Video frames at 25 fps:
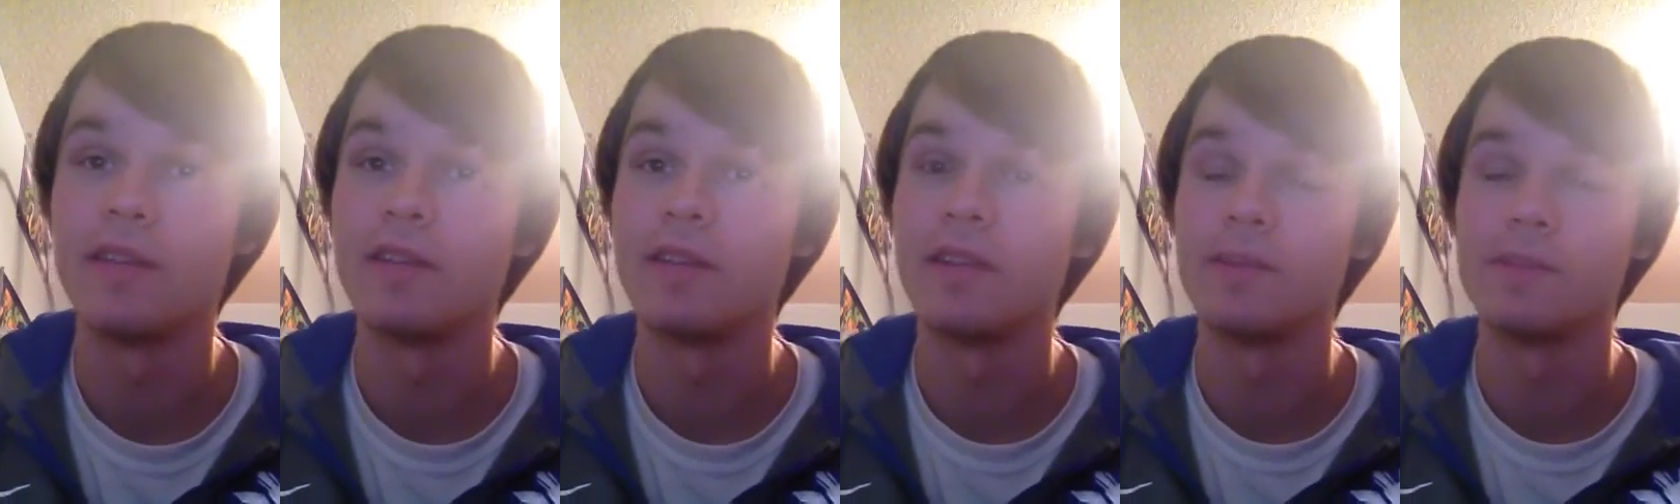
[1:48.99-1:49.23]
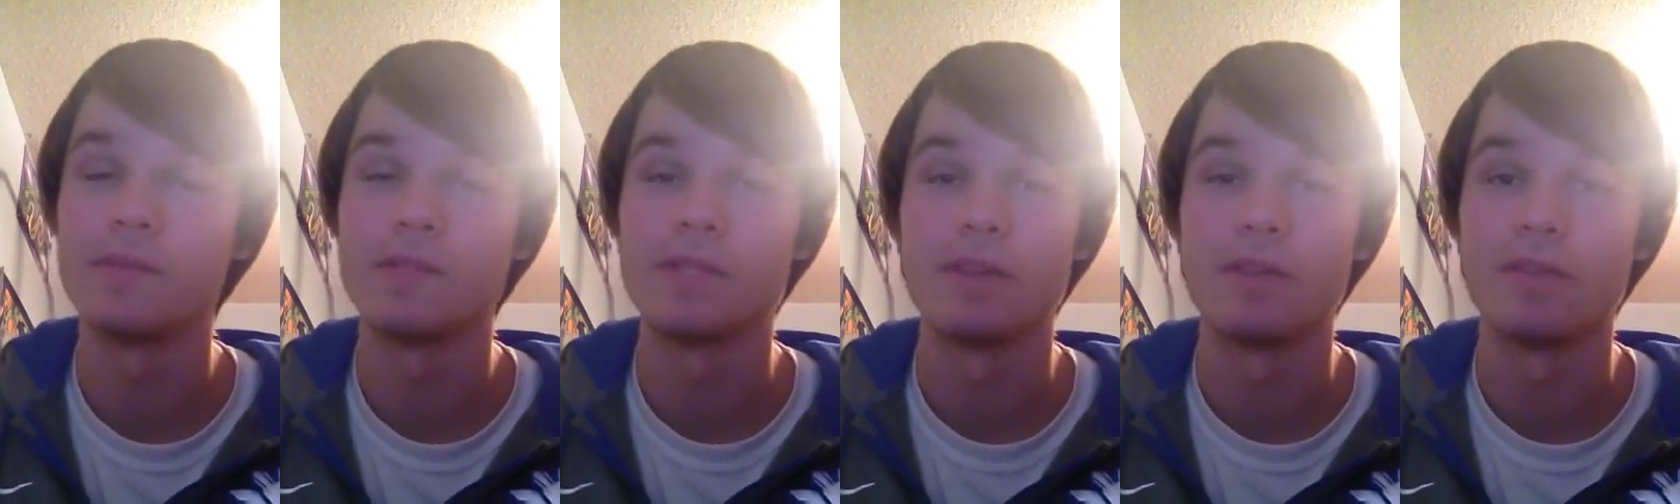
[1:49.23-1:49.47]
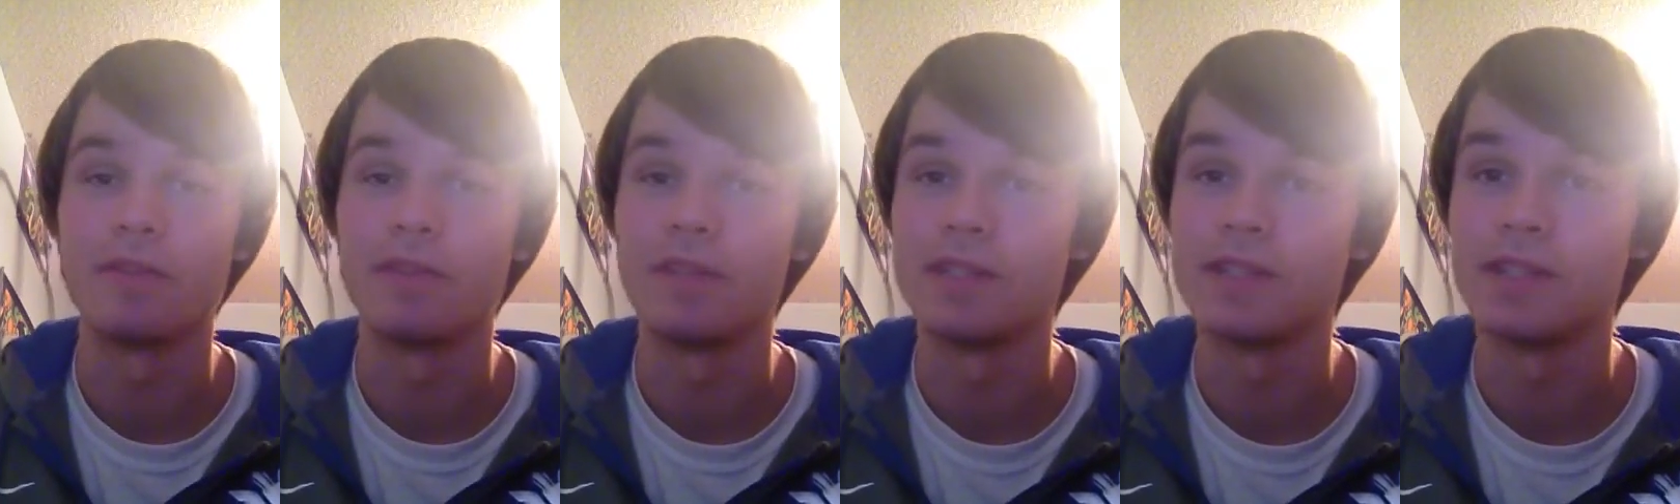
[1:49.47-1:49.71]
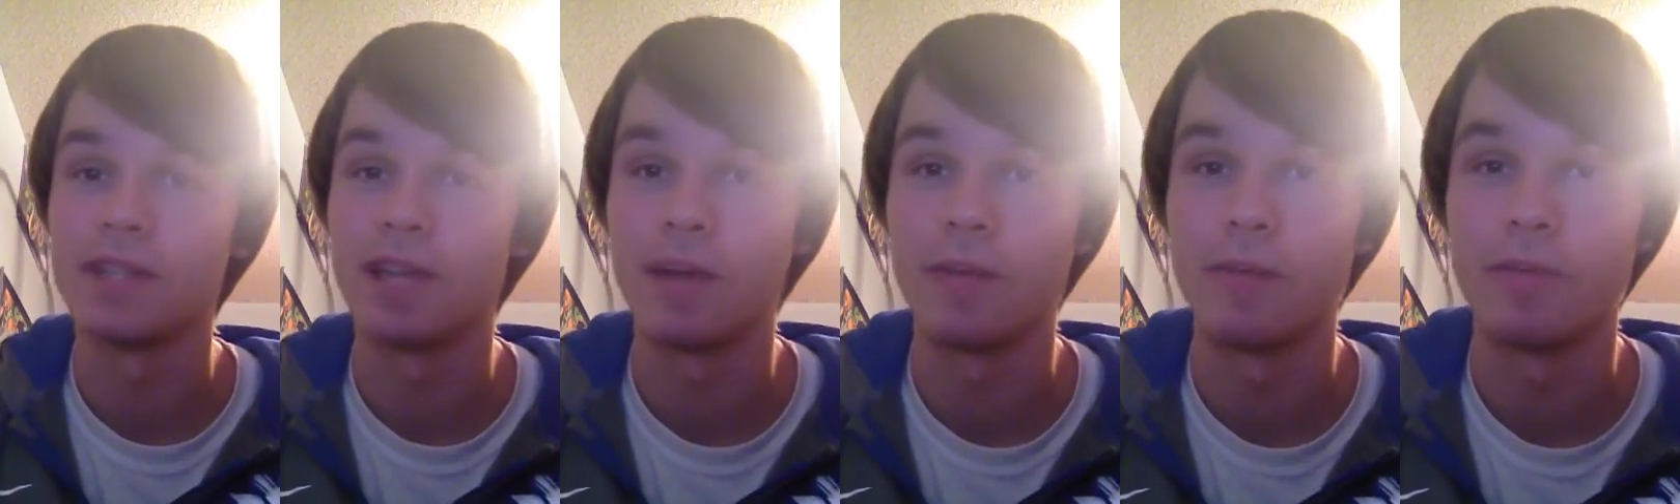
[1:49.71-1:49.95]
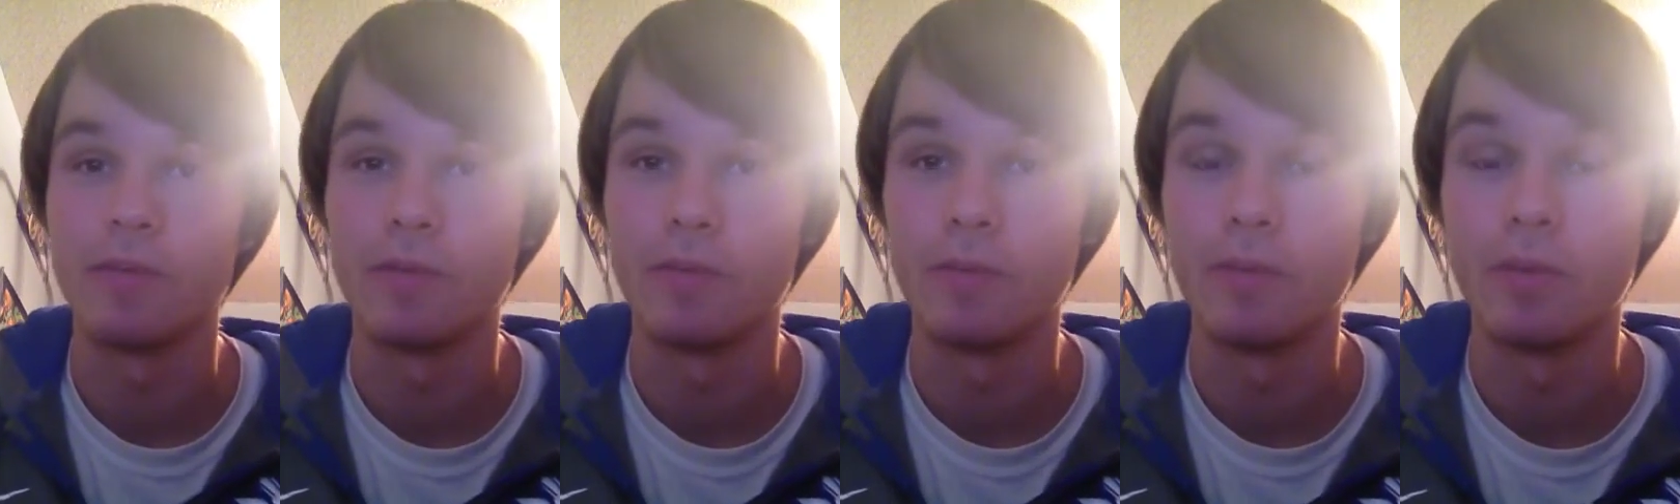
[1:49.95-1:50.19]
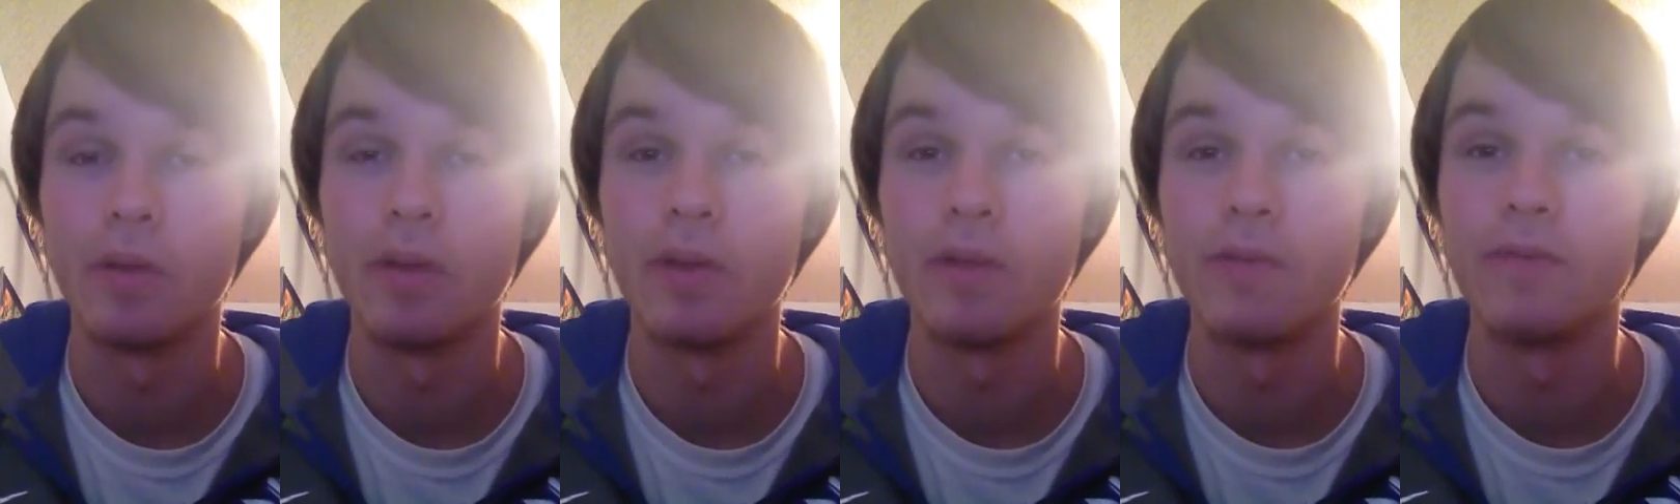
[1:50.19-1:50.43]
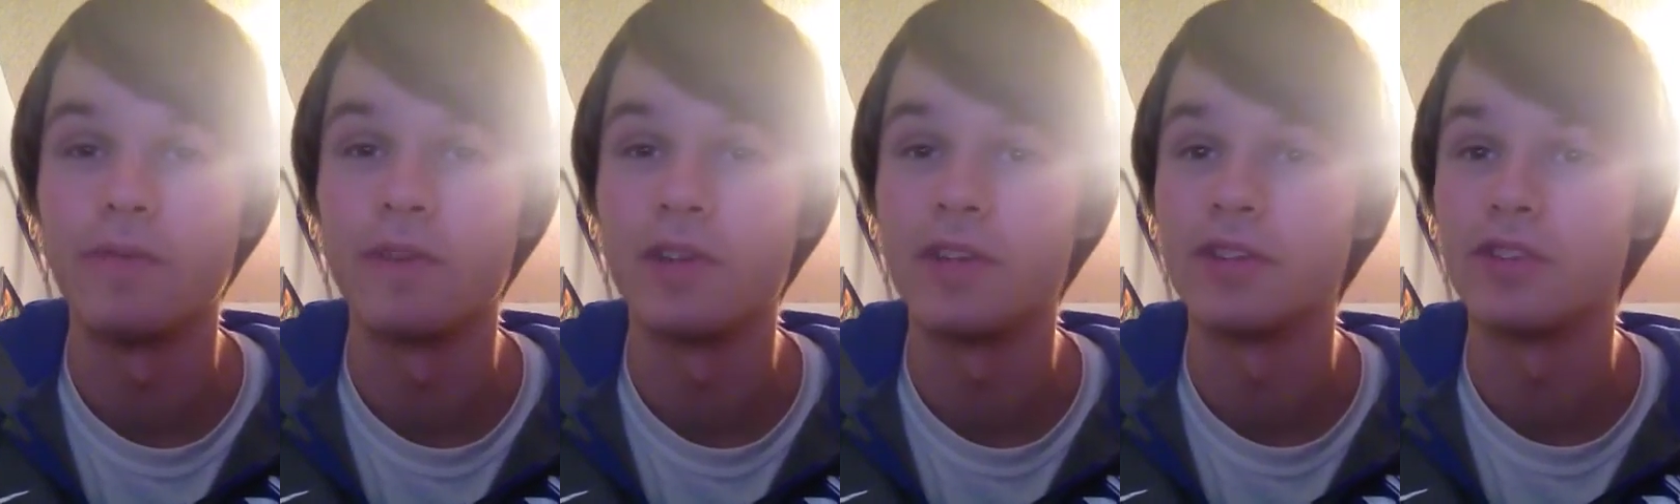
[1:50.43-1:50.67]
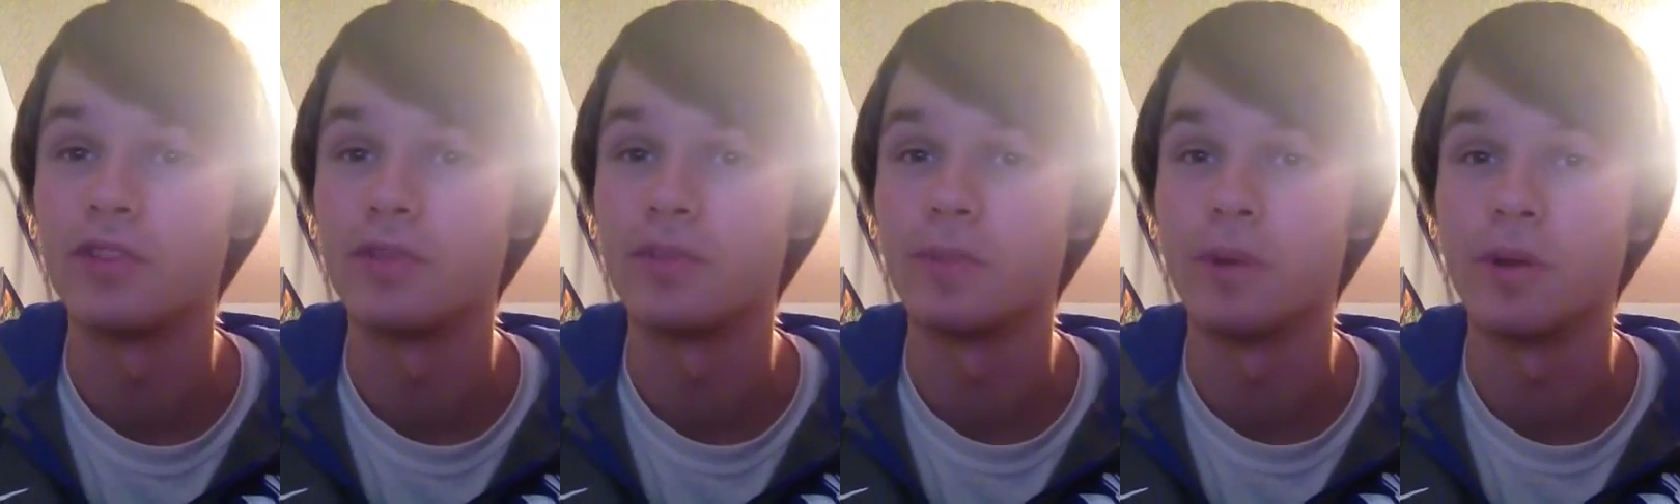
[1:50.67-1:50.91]
himself this time for putting
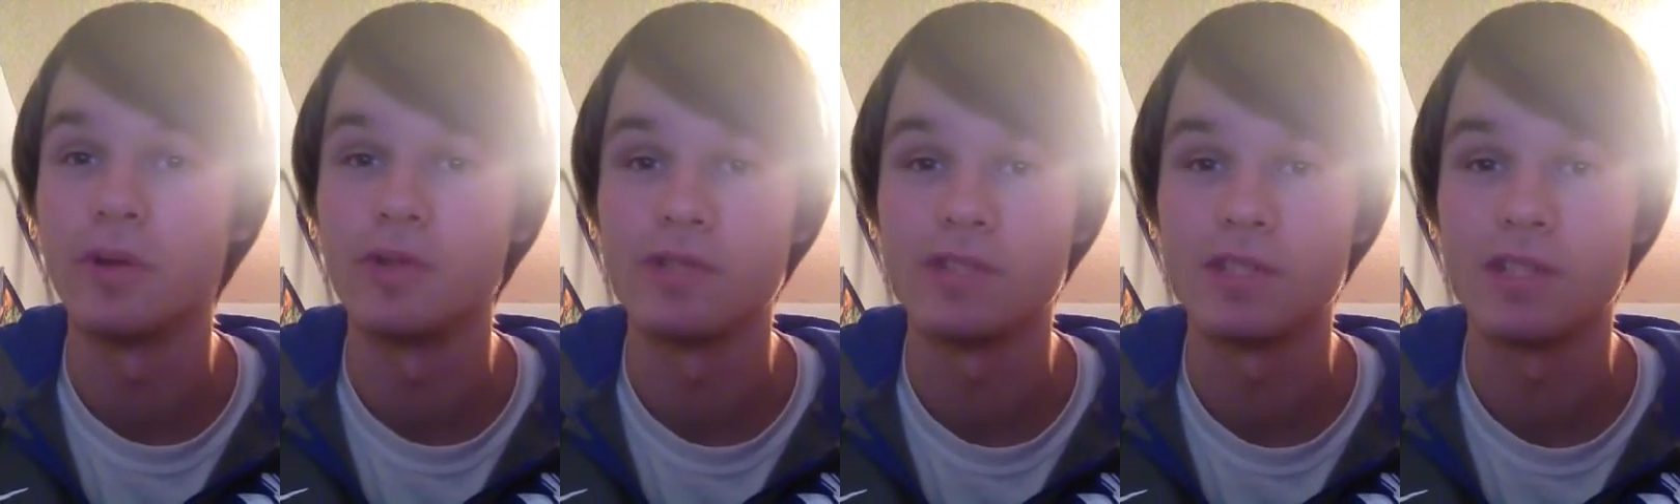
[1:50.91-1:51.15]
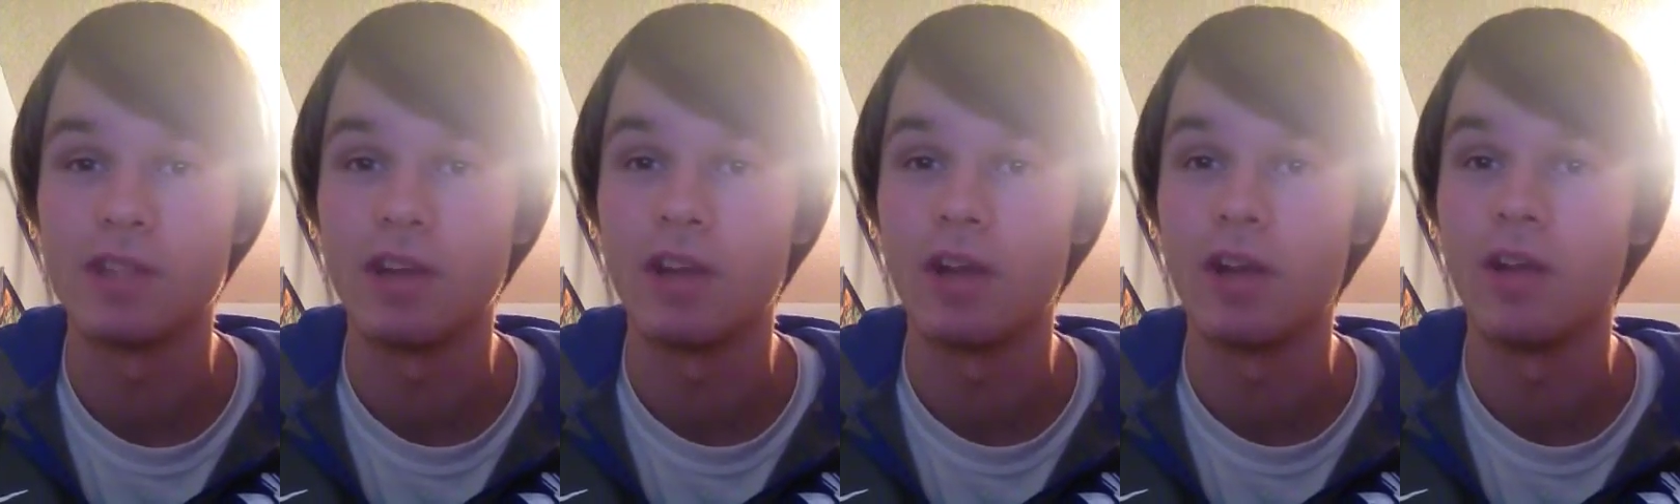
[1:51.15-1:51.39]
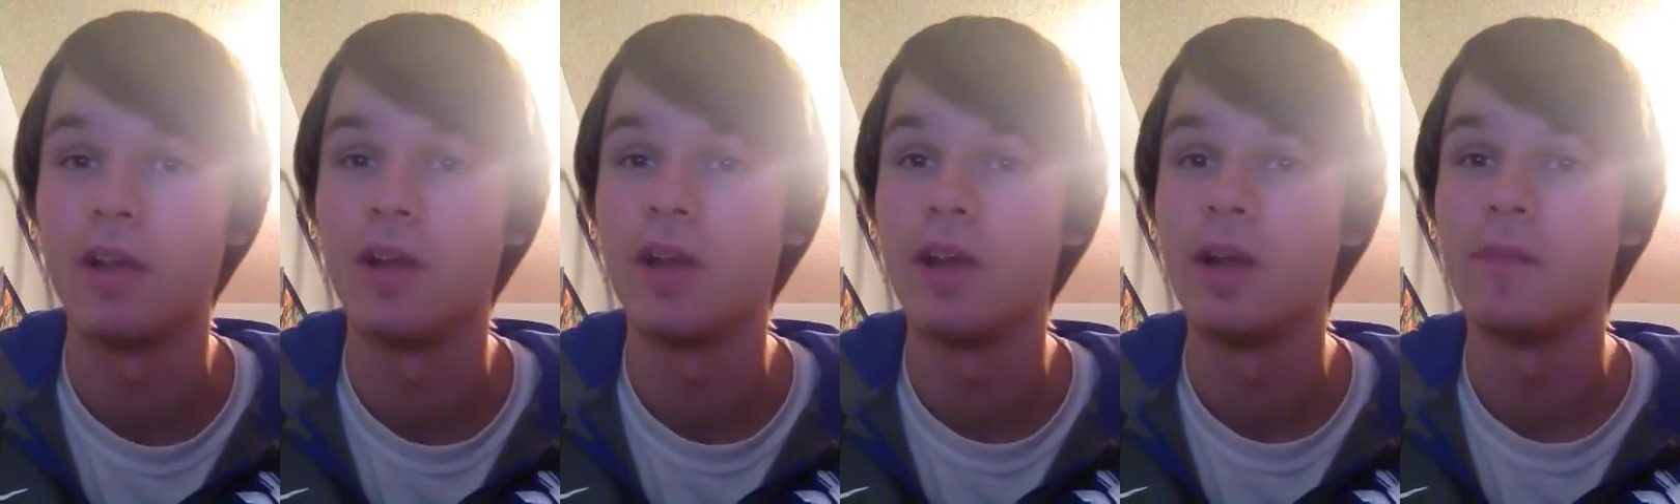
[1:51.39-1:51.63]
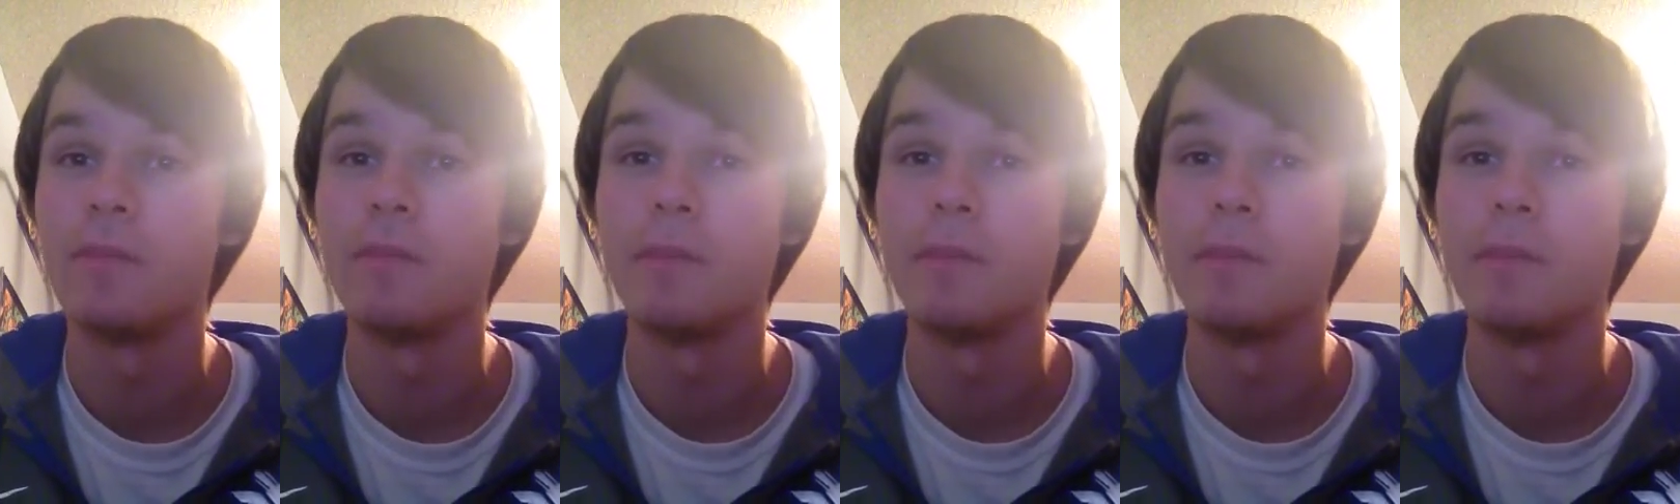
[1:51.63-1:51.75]
Victor Postol,